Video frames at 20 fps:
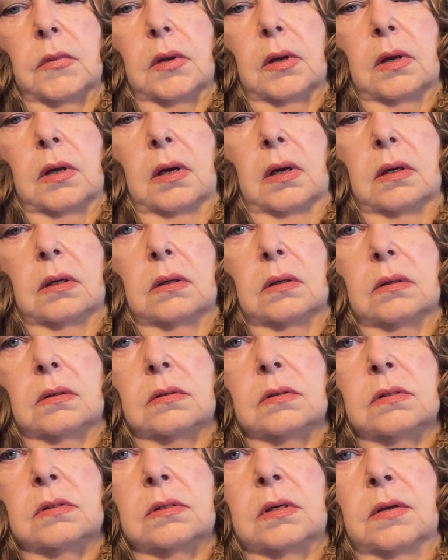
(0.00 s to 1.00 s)
Okay,
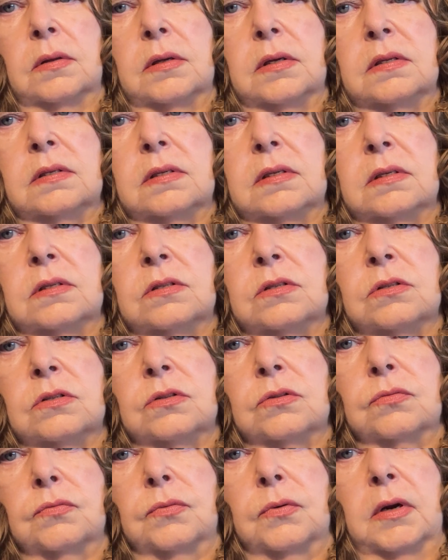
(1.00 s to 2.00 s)
so this is
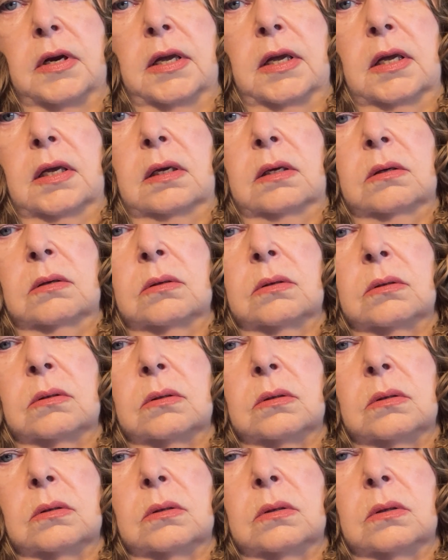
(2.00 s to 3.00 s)
3
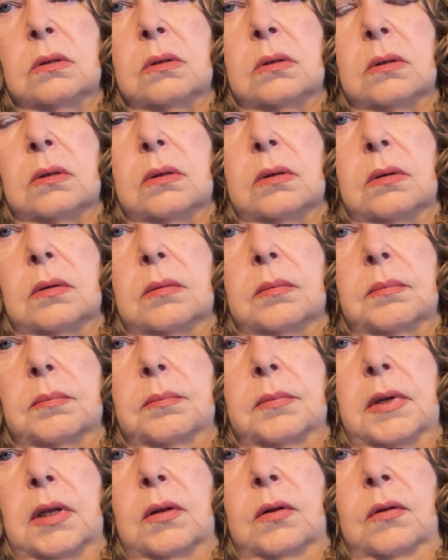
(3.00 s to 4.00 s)

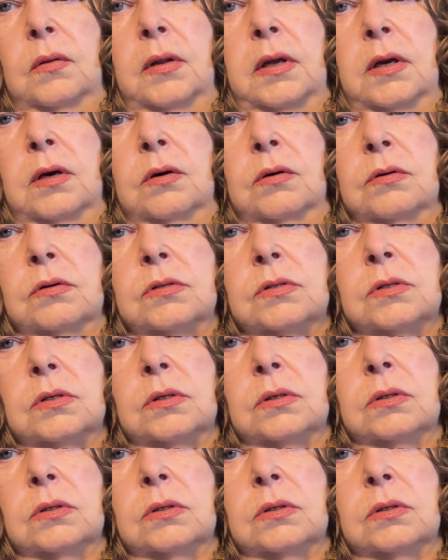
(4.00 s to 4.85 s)
milliliters.